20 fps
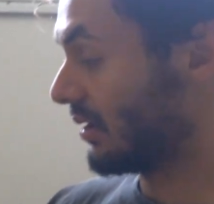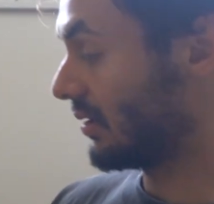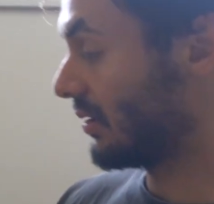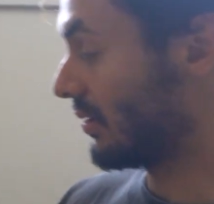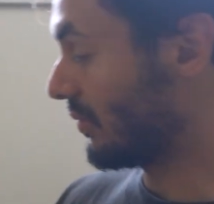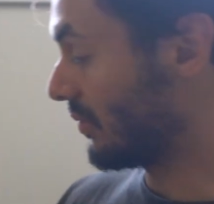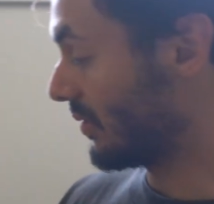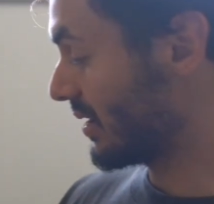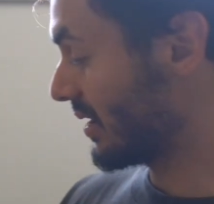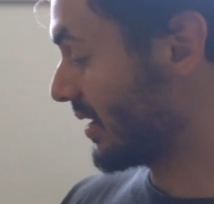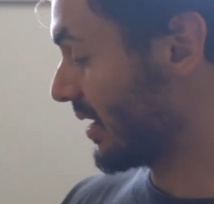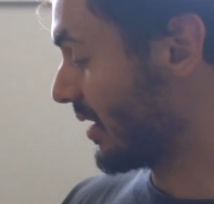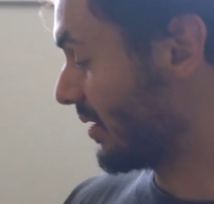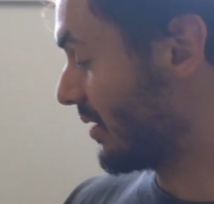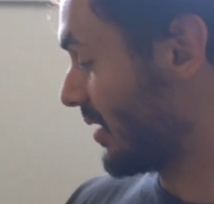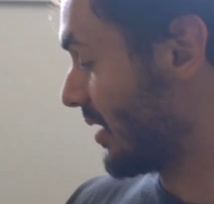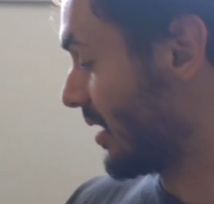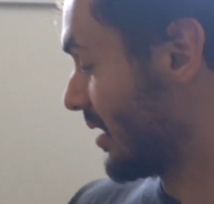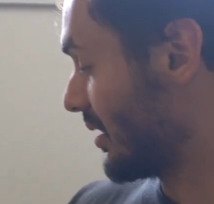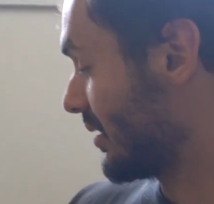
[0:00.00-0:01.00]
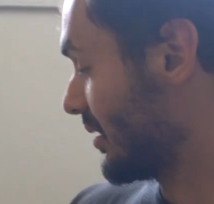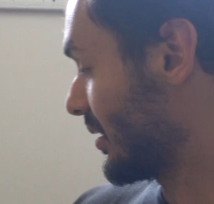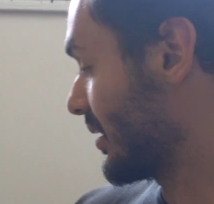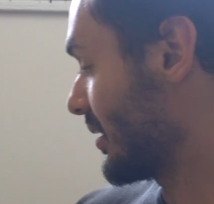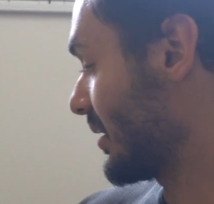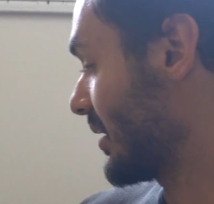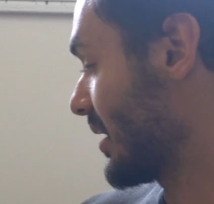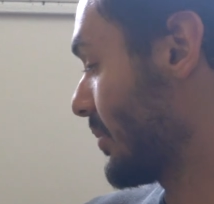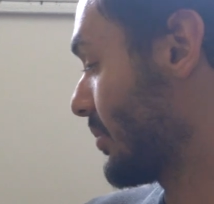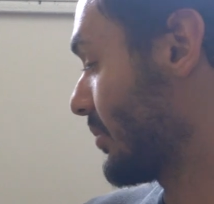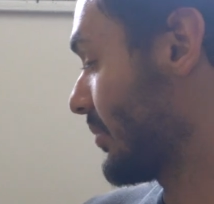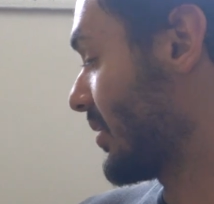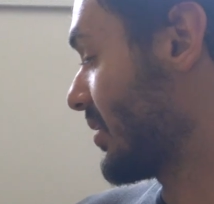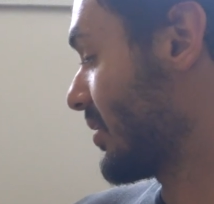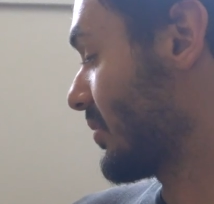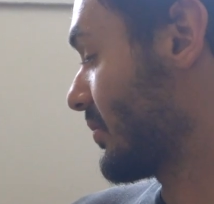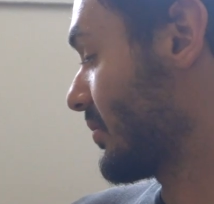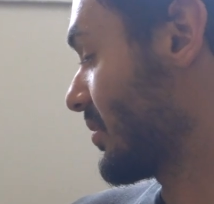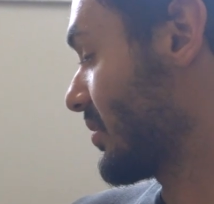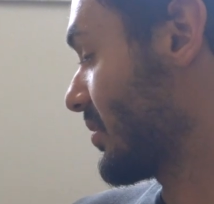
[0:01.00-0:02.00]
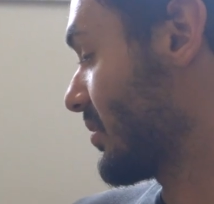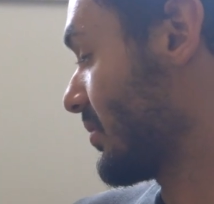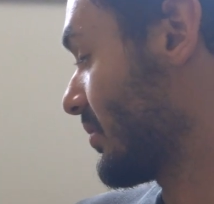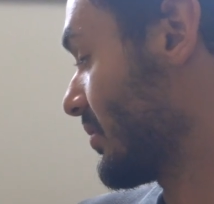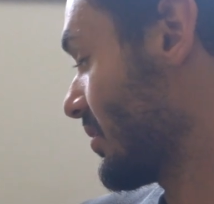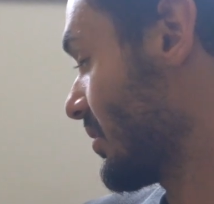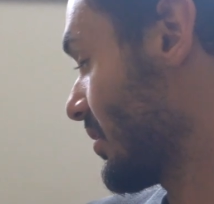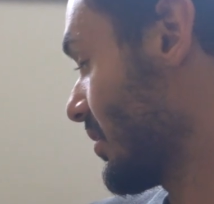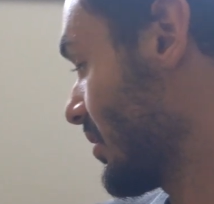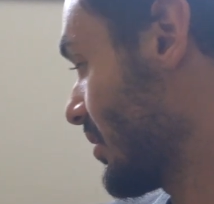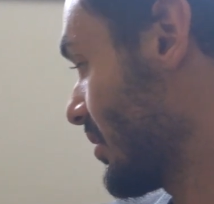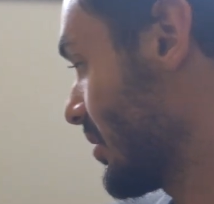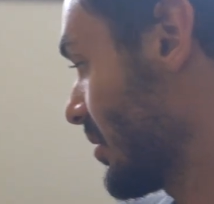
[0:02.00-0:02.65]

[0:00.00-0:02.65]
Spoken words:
The ones that they had the collaboration with Stussy.